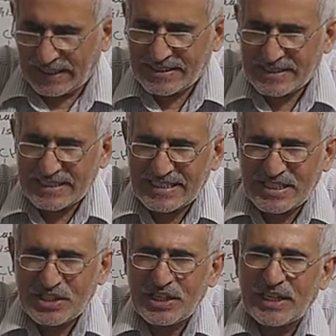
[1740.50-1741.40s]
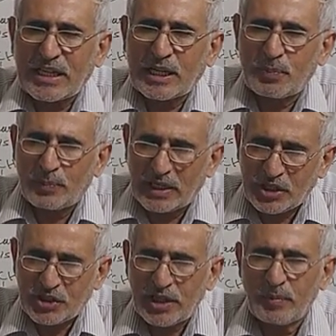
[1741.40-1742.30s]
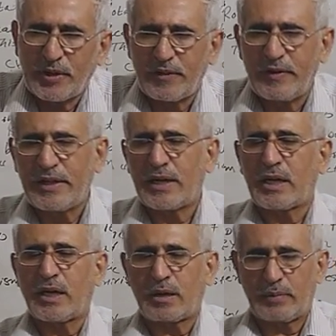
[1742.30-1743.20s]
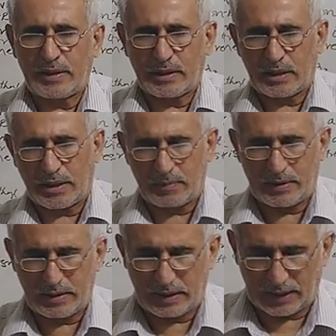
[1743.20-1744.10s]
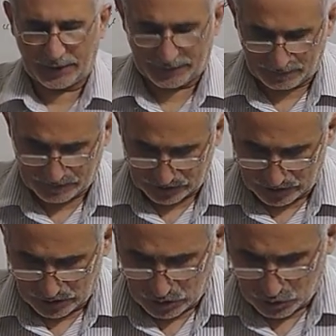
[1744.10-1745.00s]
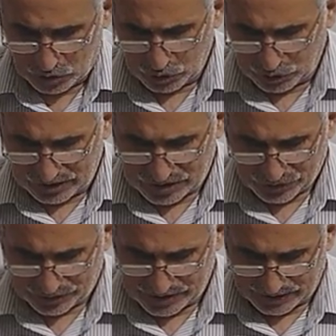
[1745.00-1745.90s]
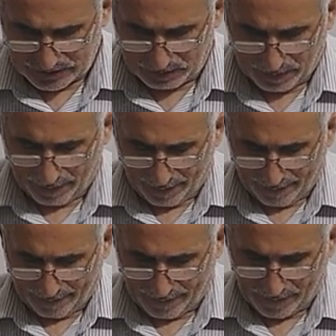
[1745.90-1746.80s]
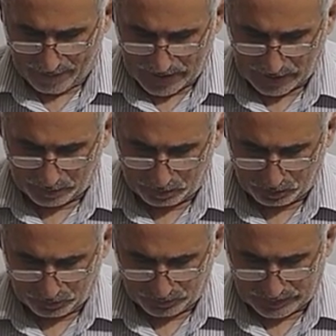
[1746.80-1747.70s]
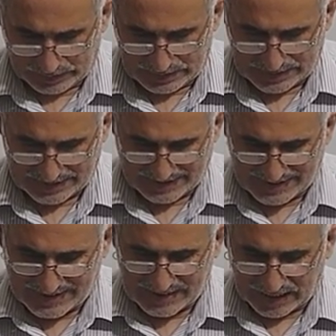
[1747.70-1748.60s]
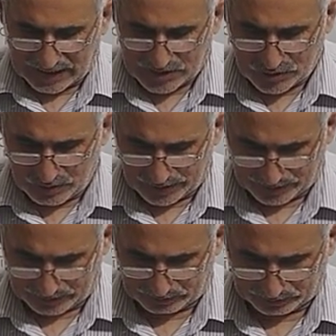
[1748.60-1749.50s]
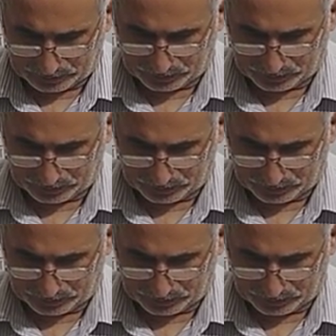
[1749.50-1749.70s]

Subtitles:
less steric repulsion between the carbon-carbon atoms. So due to this reason, the cis isomer